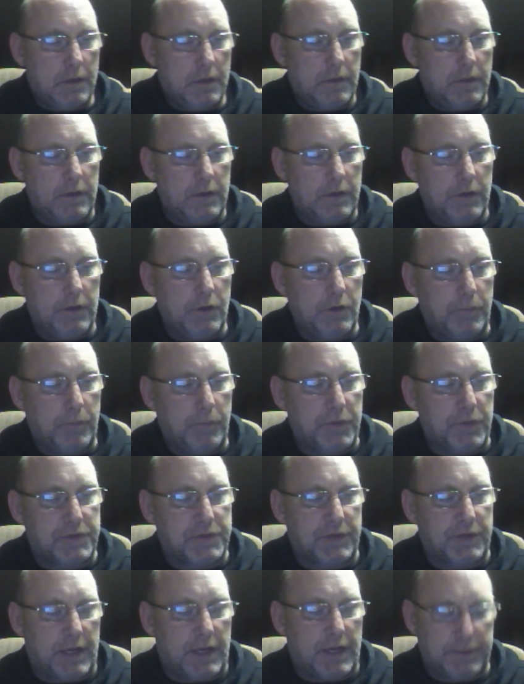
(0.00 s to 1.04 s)
The new
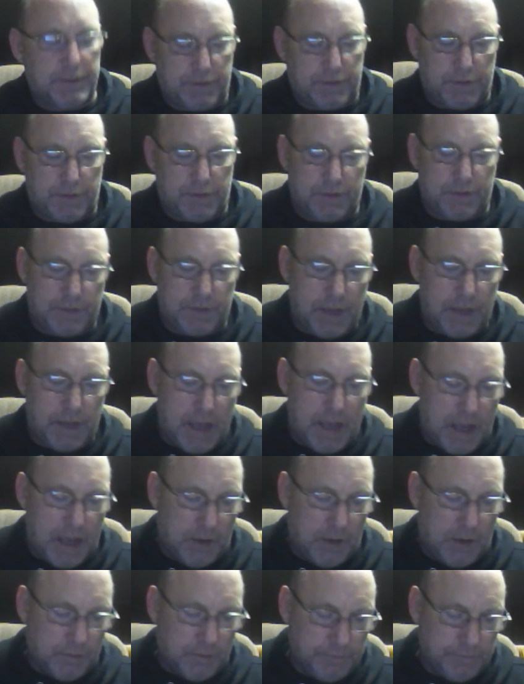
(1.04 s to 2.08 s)
Precises
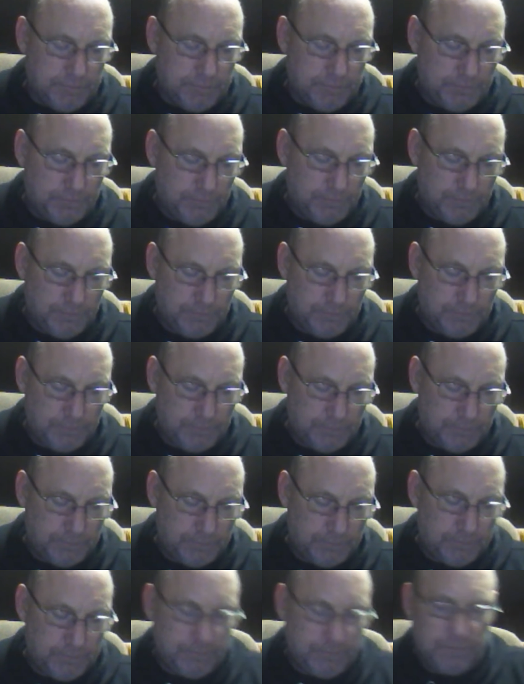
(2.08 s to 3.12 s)
now,
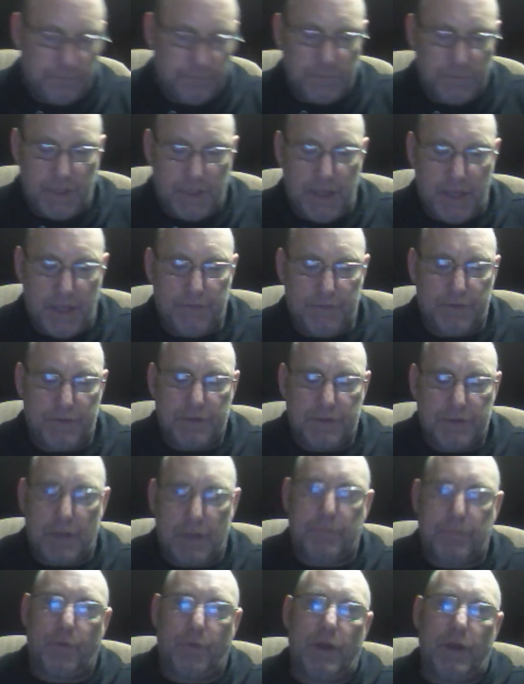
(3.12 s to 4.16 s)
Dave has
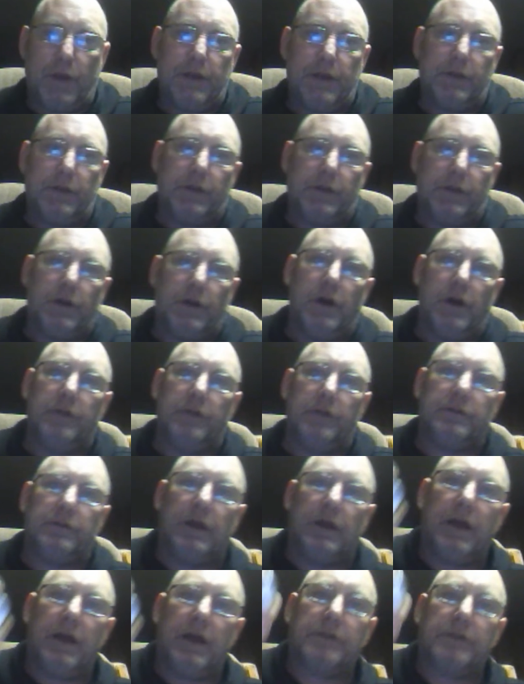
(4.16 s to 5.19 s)
upgraded the
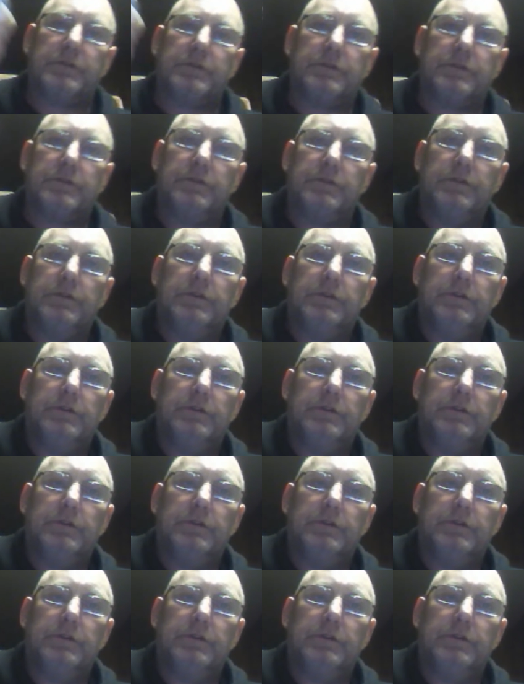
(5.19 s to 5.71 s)
contacts